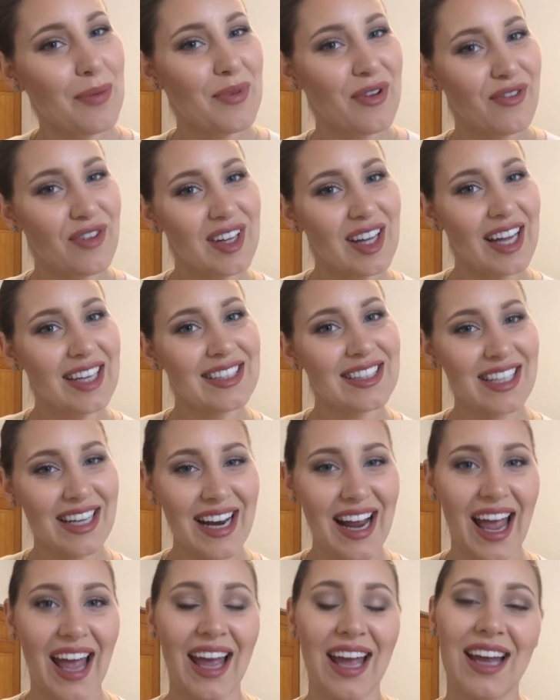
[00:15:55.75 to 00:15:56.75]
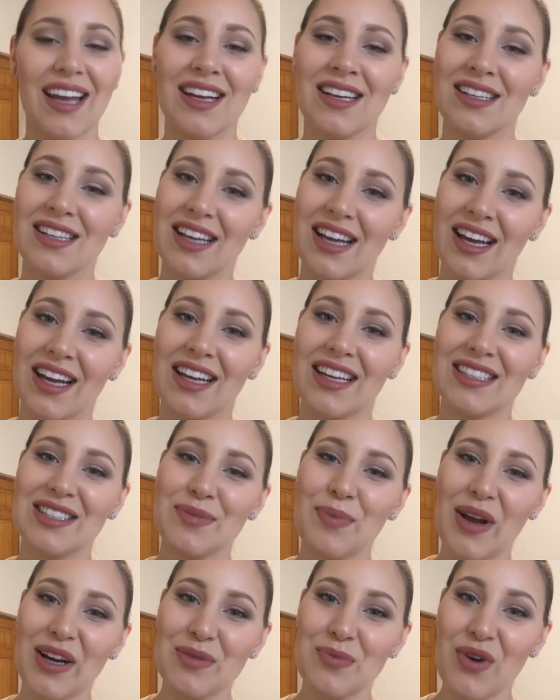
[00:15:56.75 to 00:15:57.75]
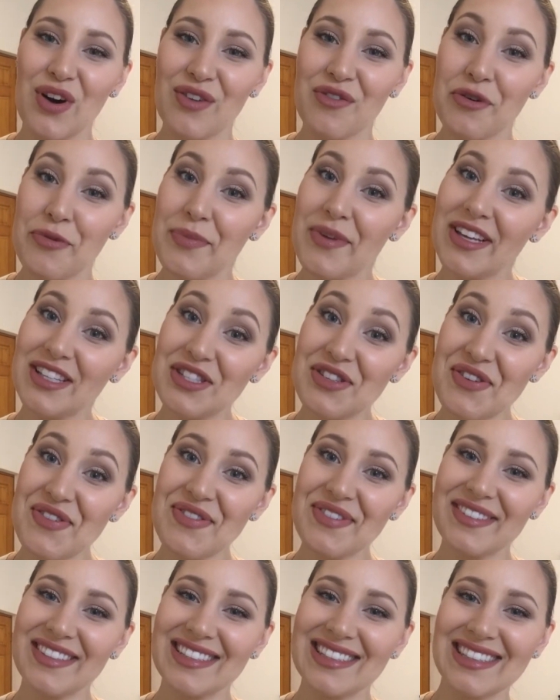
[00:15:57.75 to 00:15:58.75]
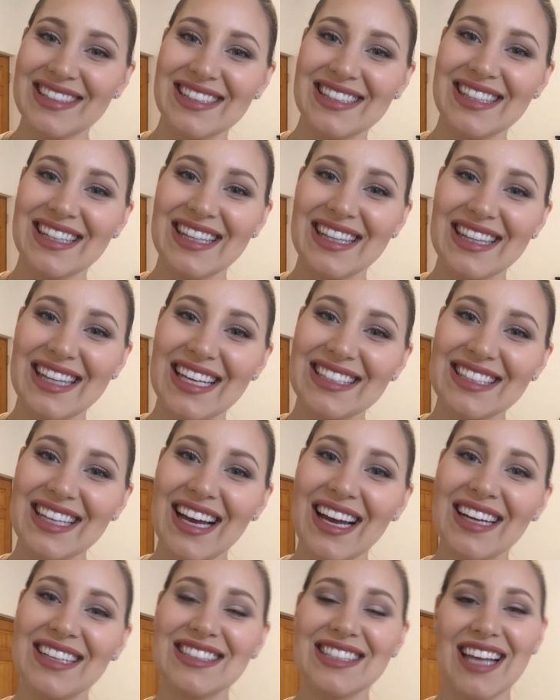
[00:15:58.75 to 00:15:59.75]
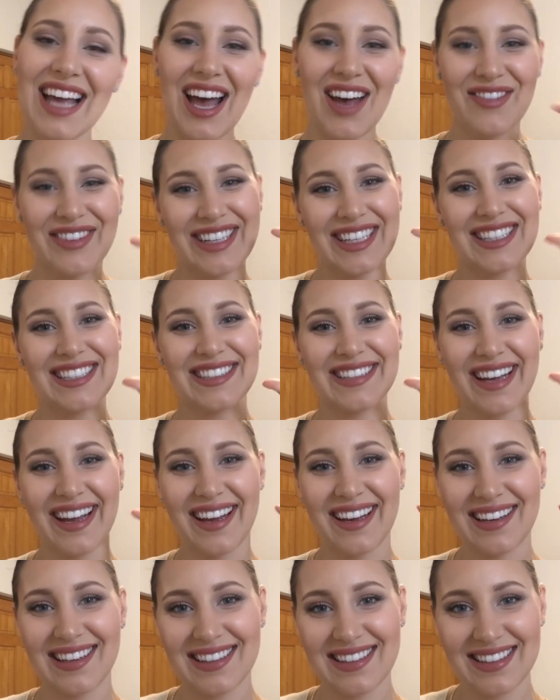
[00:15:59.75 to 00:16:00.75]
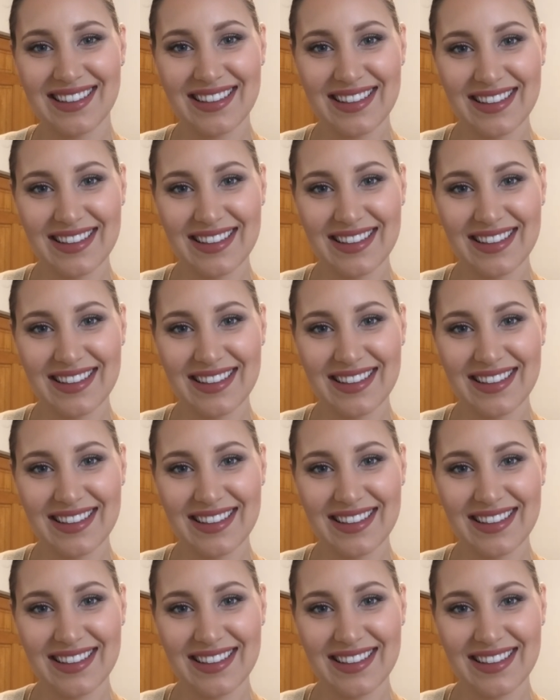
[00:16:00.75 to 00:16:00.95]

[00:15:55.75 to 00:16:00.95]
up if you liked it, and expect more from me soon. Thanks guys, have a nice day.